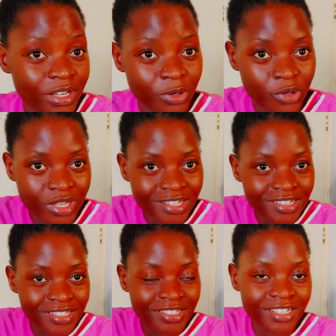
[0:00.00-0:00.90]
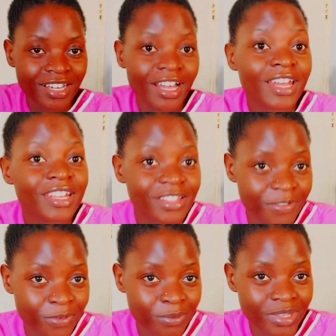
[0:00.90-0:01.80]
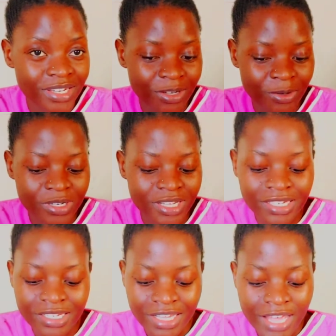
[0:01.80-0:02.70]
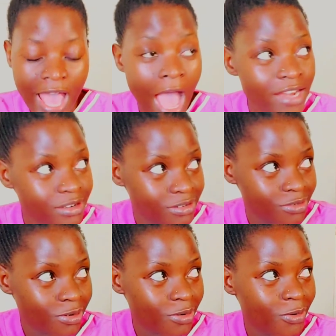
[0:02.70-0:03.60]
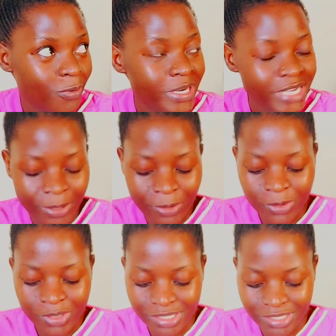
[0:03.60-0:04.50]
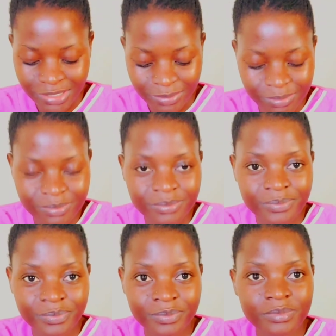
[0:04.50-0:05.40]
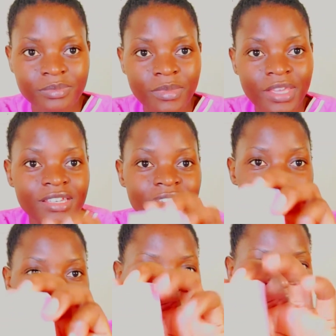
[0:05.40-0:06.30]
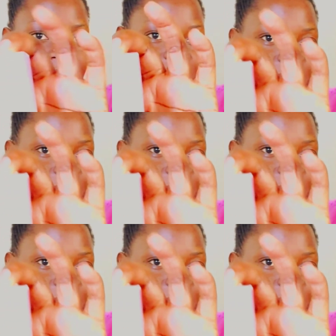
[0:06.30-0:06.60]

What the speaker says: I ordered, another film that I ordered, and look what I got. It is here.